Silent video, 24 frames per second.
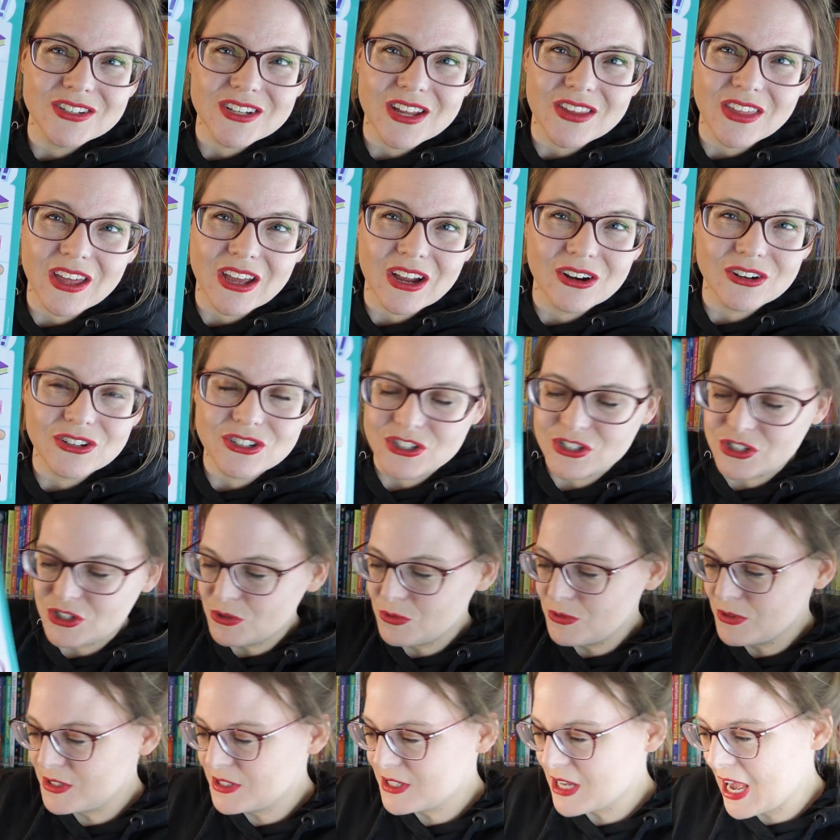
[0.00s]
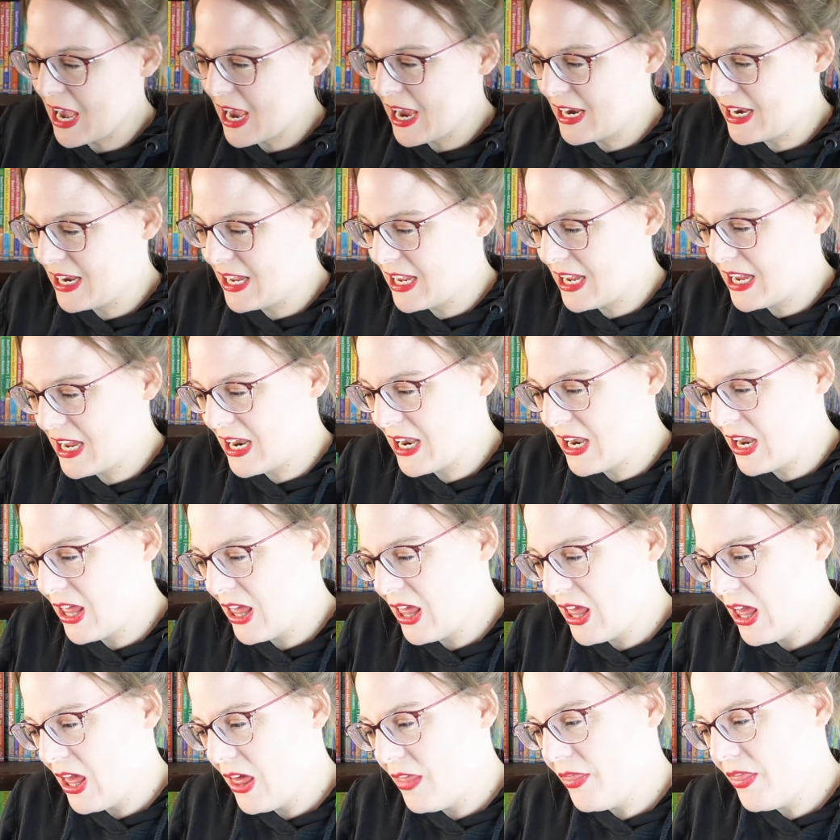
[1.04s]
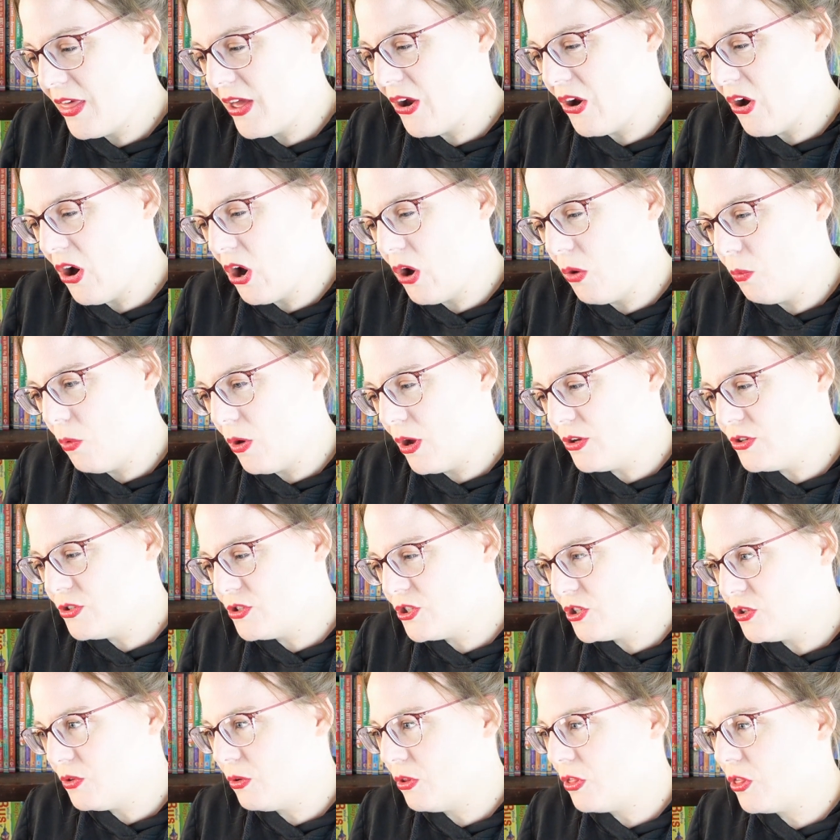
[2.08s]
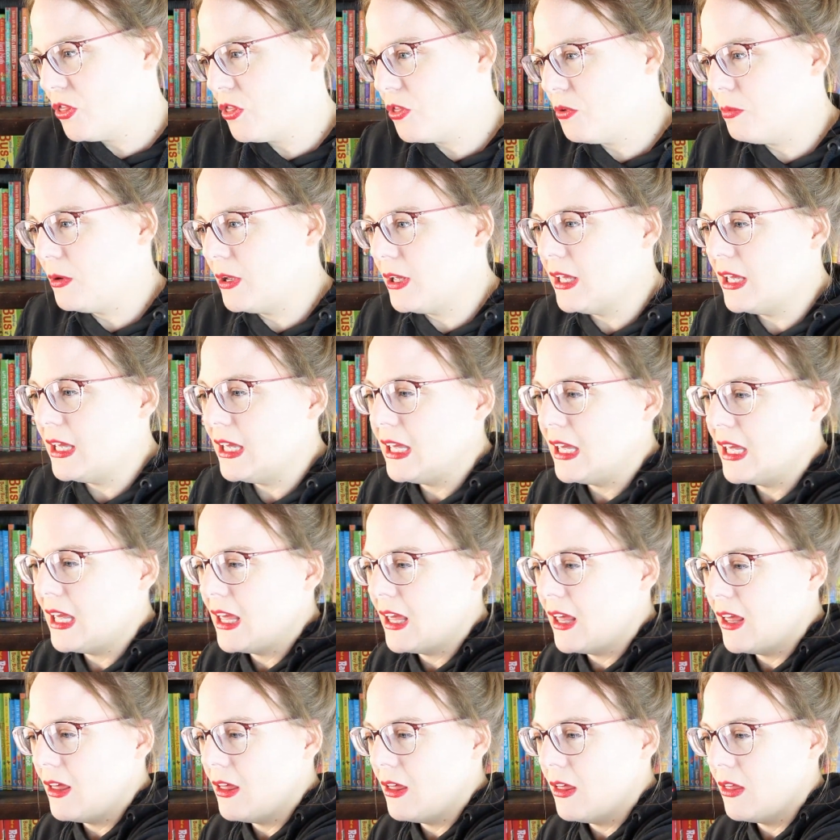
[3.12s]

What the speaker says: They are two-sided. There are 1, 2, 3,